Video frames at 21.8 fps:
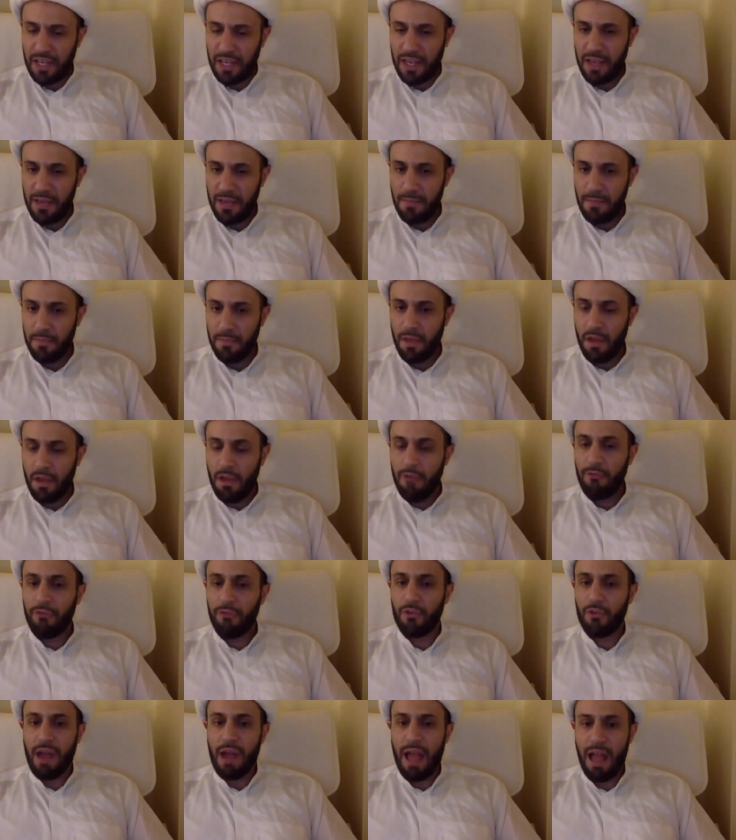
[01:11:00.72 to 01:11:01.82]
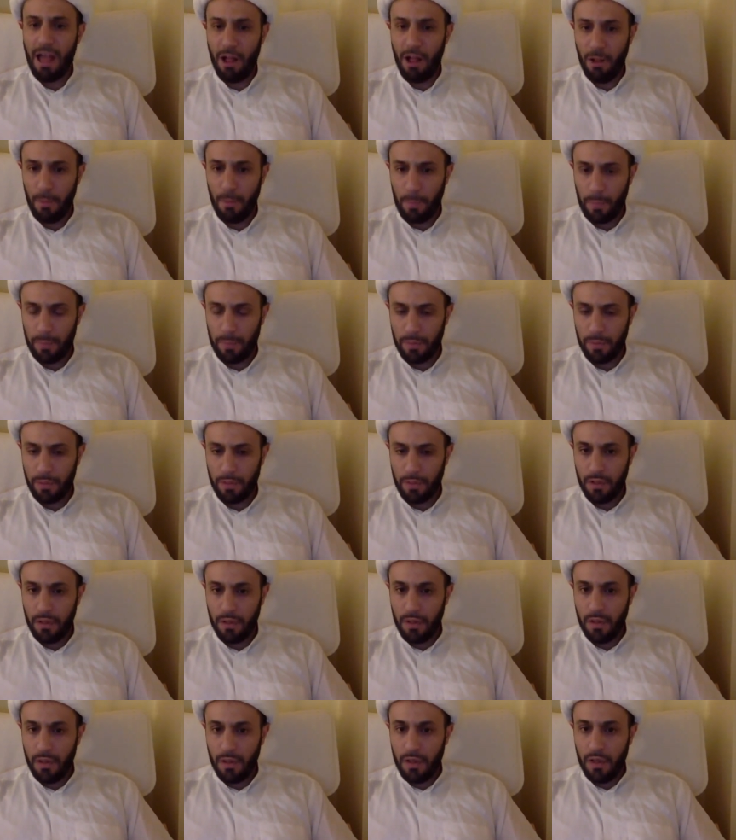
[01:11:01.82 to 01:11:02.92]
him for help,
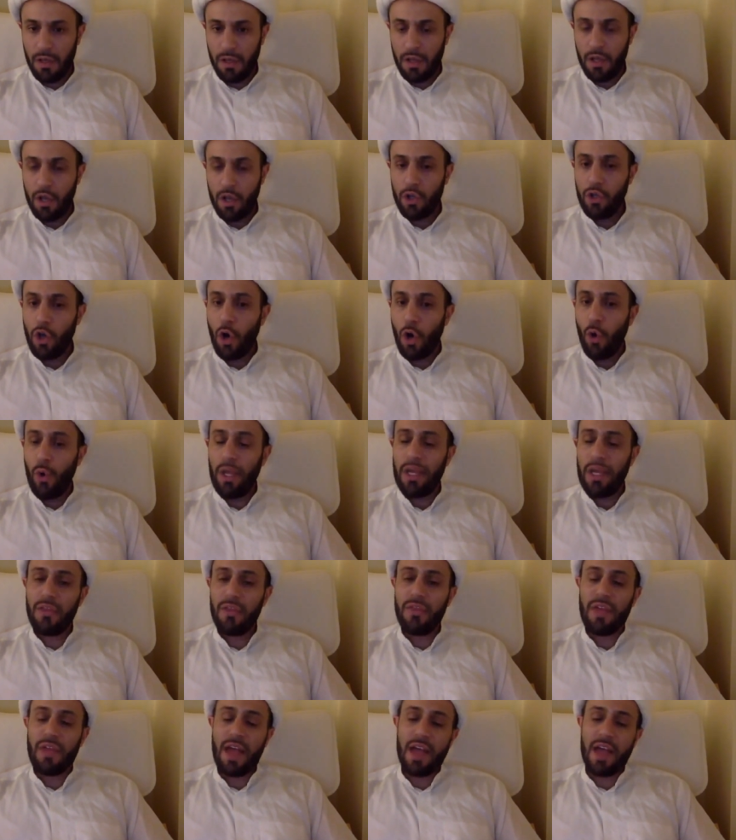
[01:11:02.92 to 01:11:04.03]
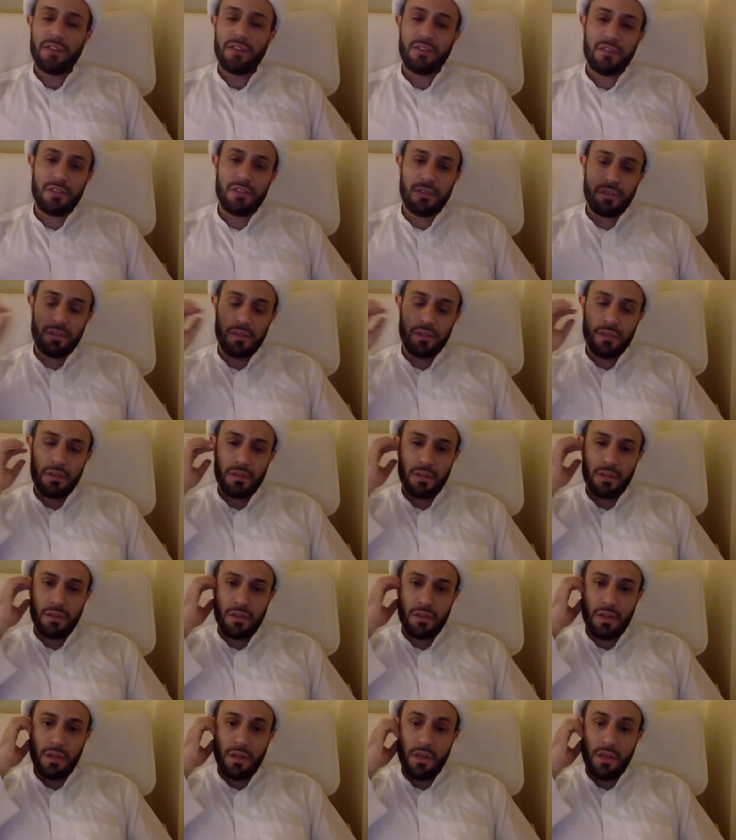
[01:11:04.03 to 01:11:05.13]
knowing that
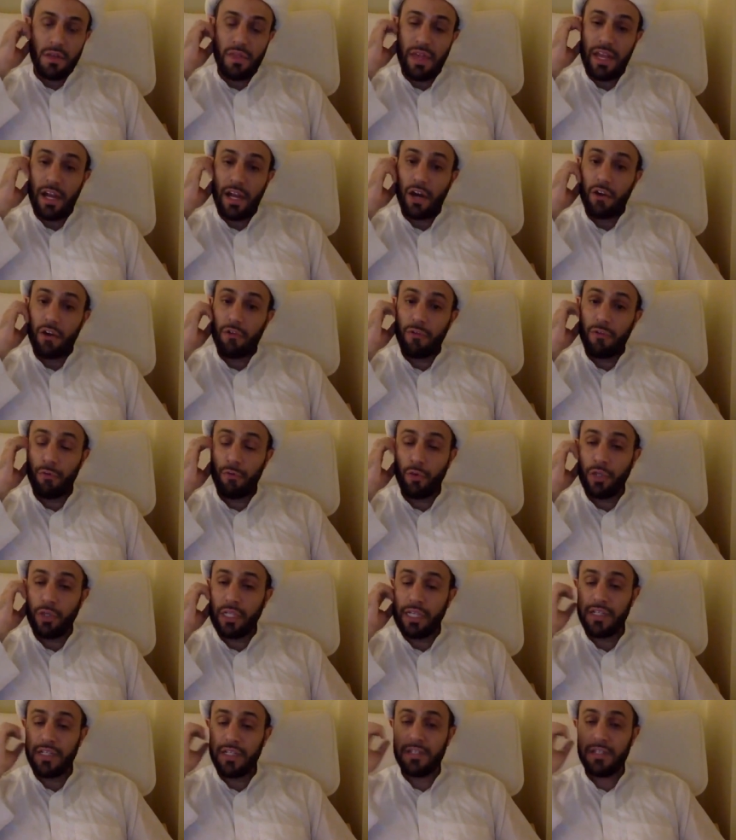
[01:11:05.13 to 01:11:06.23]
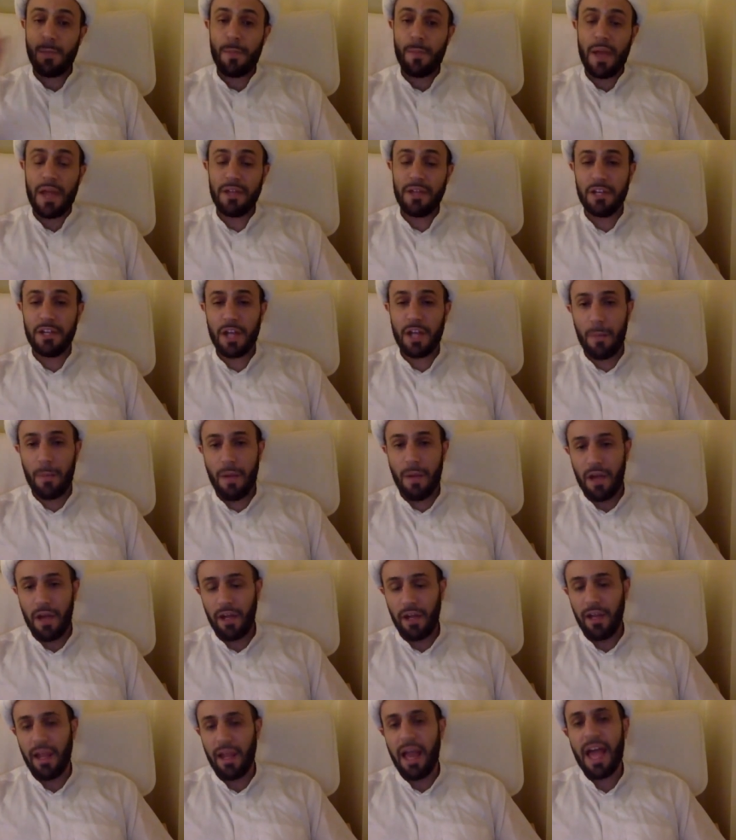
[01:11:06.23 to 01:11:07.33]
they are fully dependent
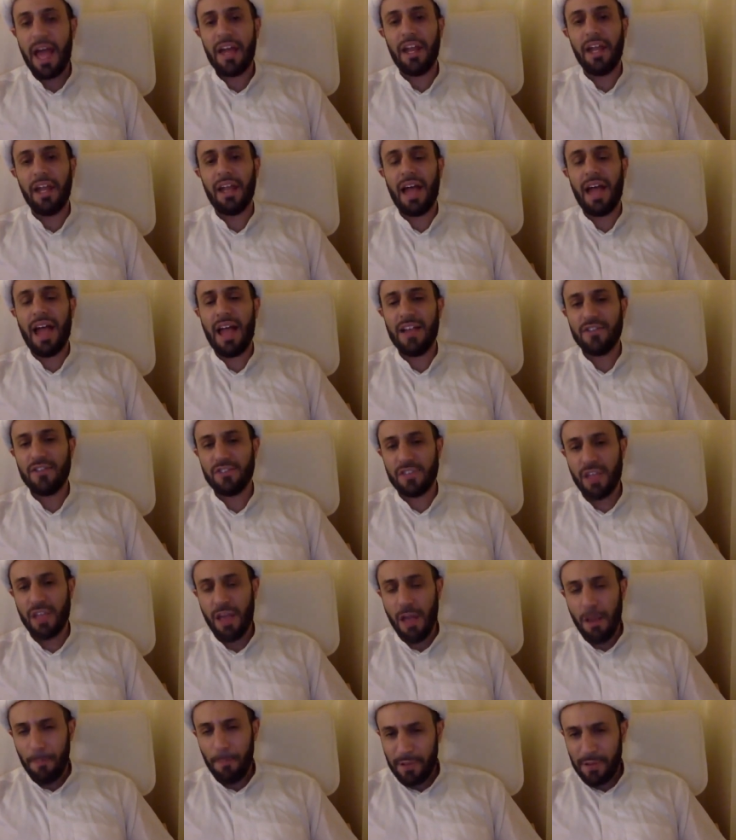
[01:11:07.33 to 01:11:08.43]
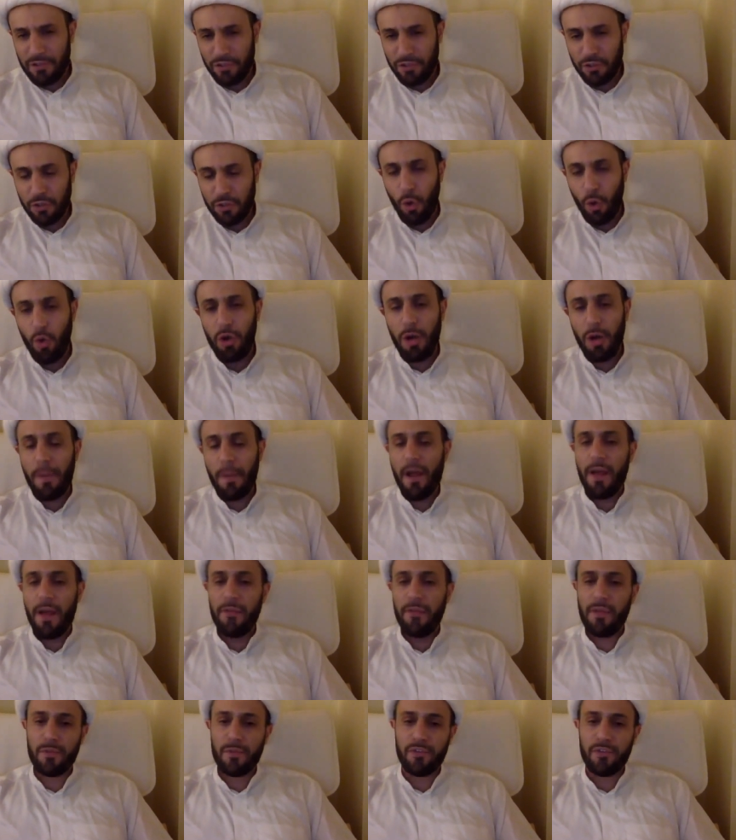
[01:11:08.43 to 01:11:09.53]
upon Allah and Allah has bestowed
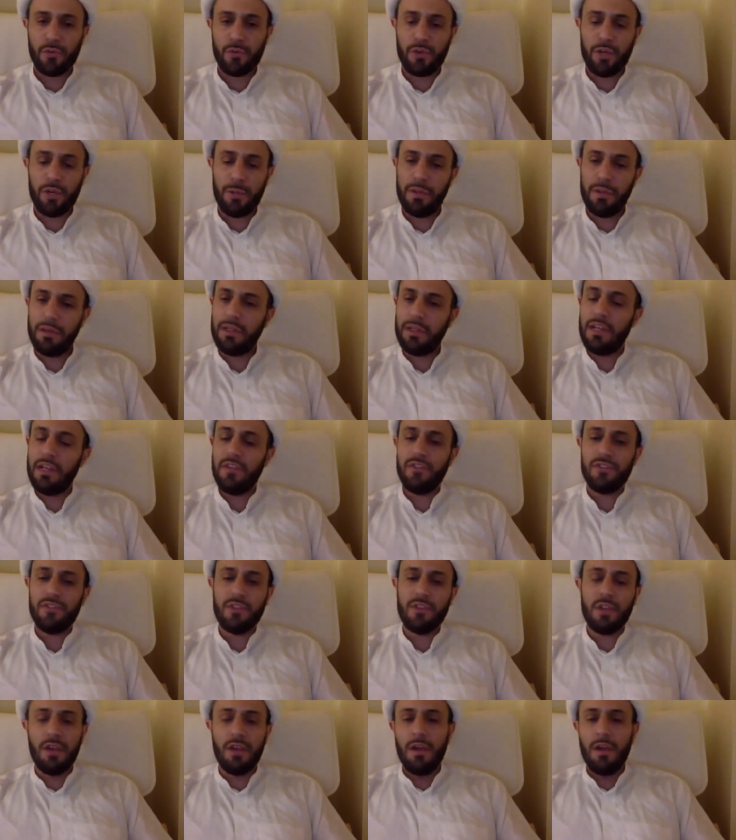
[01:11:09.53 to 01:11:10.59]
upon them certain abilities,